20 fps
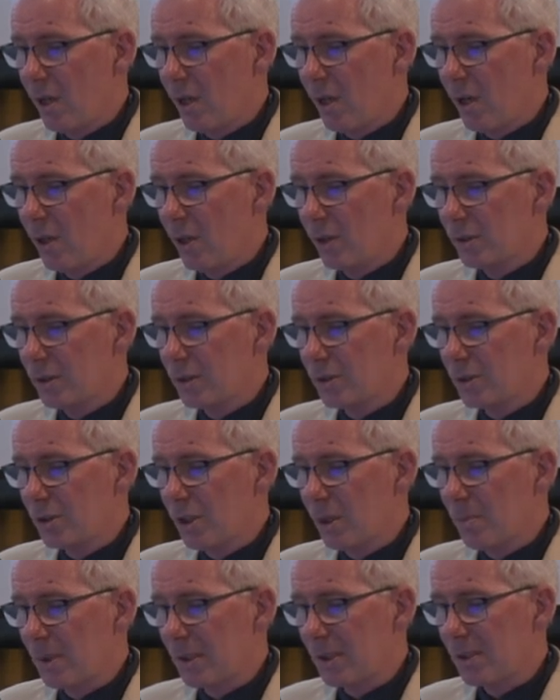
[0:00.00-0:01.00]
on
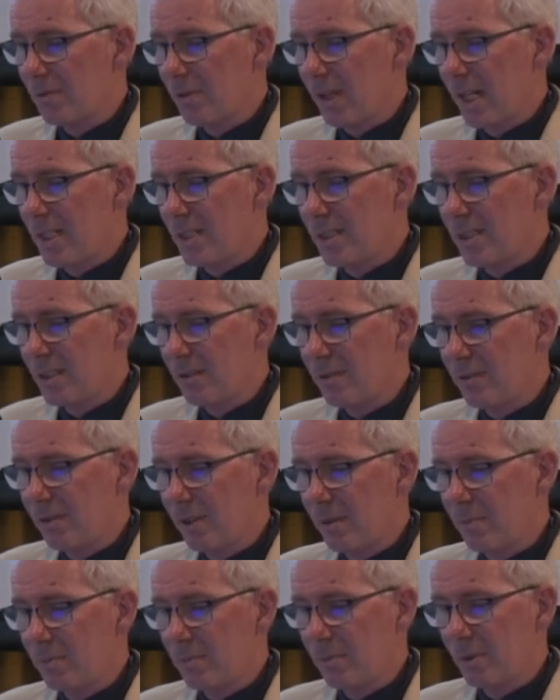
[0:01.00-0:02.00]
topics ranging
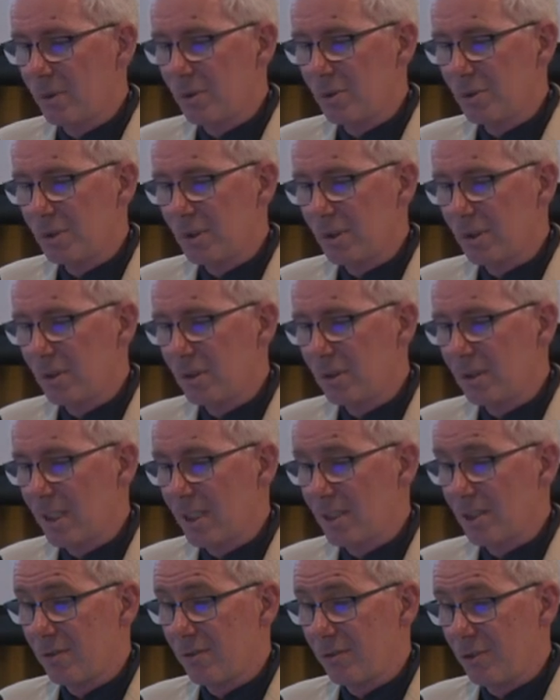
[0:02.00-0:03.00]
from lucerne
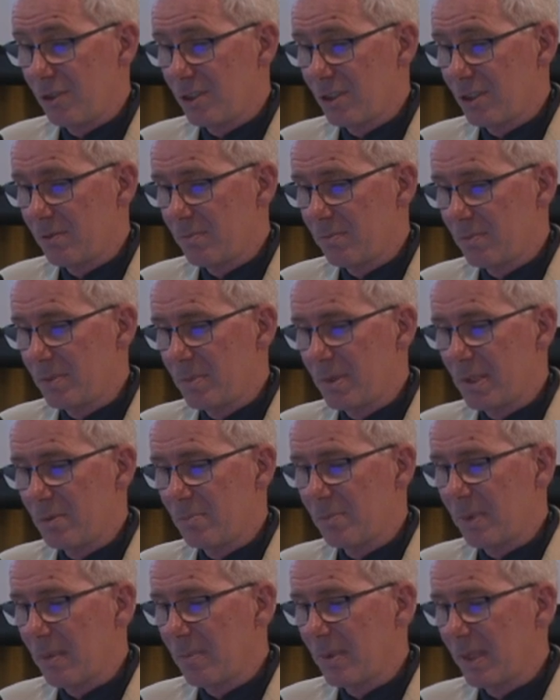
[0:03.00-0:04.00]
as the first special
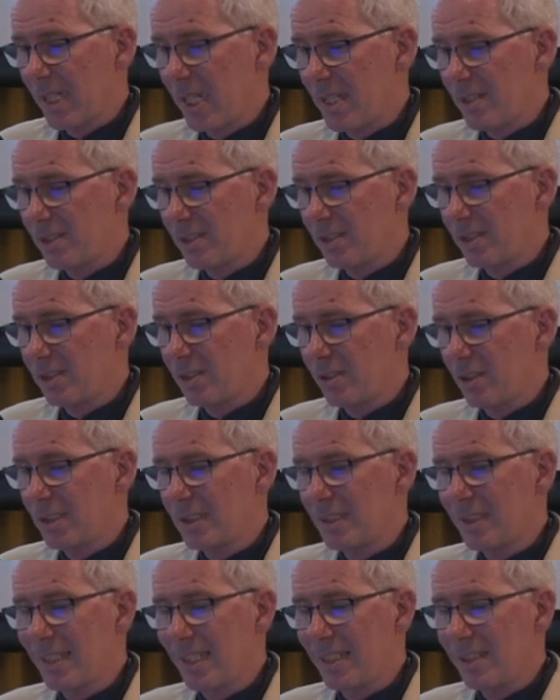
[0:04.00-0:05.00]
publication in
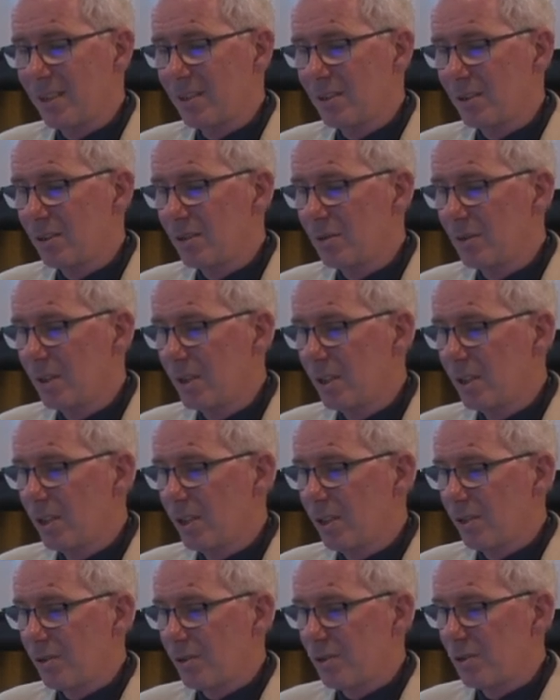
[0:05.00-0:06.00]
1982
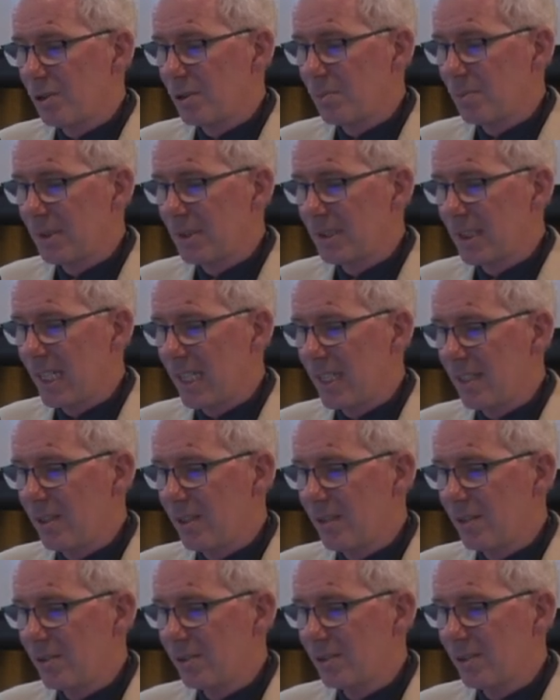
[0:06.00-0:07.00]
through to
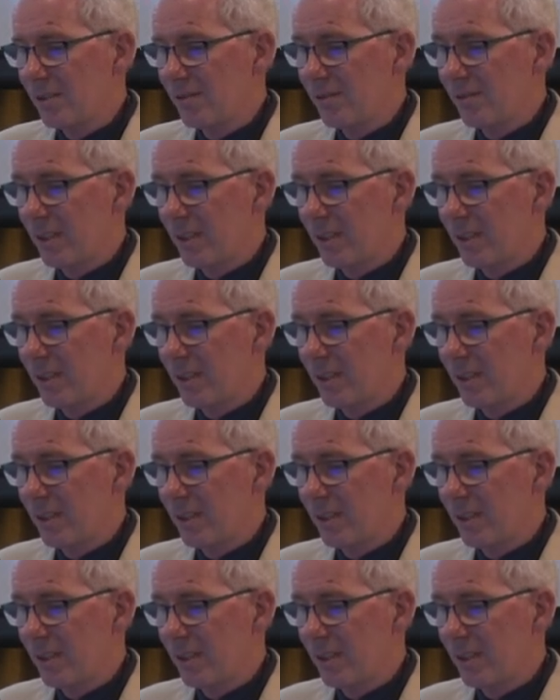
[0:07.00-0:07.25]
potatoes,